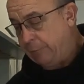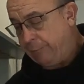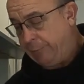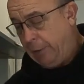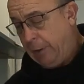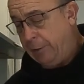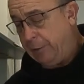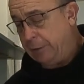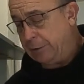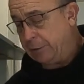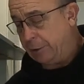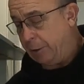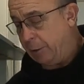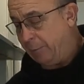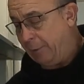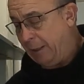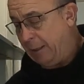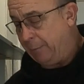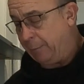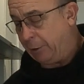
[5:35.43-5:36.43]
throw these on the
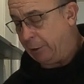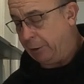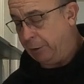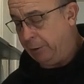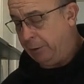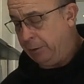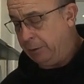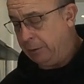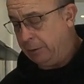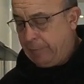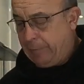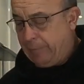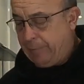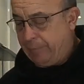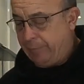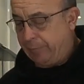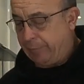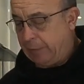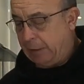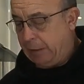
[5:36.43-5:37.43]
barbecue
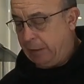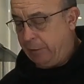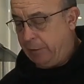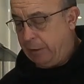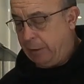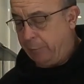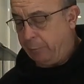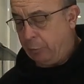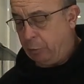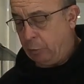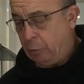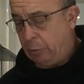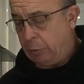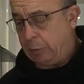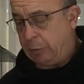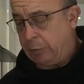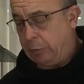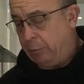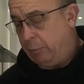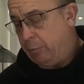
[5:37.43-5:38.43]
and let them
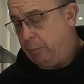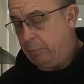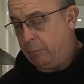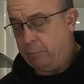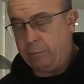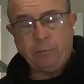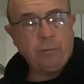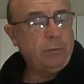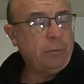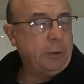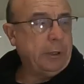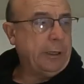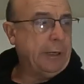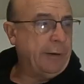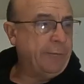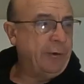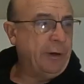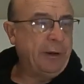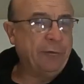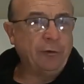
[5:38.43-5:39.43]
cook while you
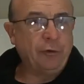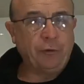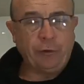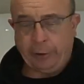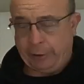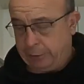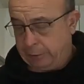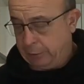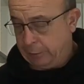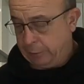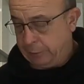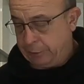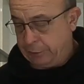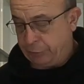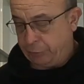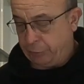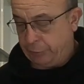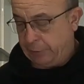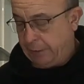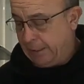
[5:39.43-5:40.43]
have another drink and
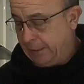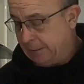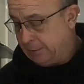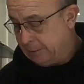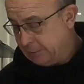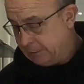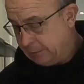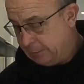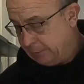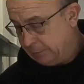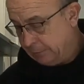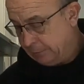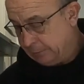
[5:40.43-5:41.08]
just relax.